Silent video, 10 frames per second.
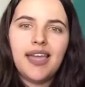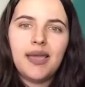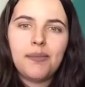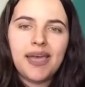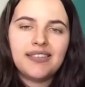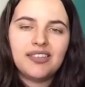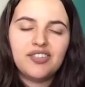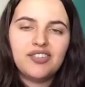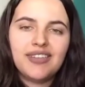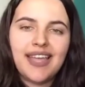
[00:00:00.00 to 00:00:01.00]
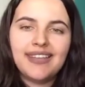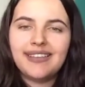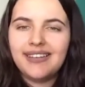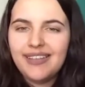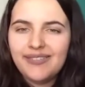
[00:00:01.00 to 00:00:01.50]
a message that
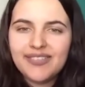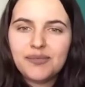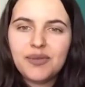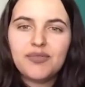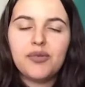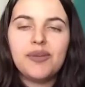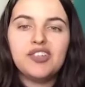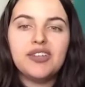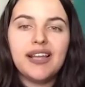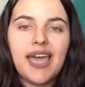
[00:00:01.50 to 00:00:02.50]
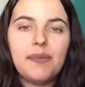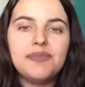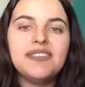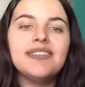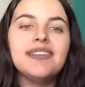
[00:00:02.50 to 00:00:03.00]
leaves some information gaps,